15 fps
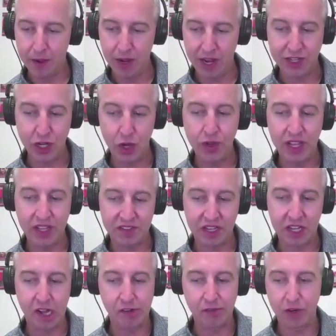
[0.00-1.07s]
I don't get to
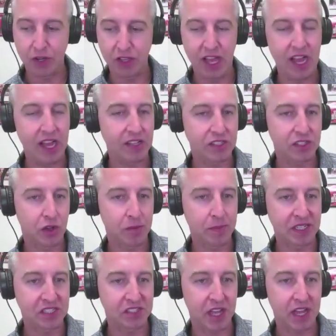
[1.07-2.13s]
cover a lot, so I'm
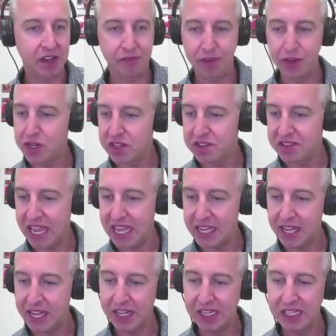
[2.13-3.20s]
excited for you to take
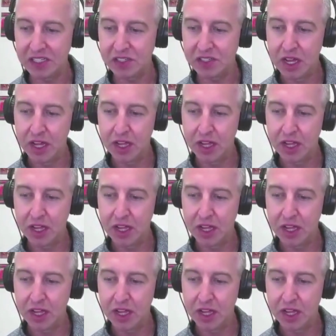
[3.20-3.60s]
it, is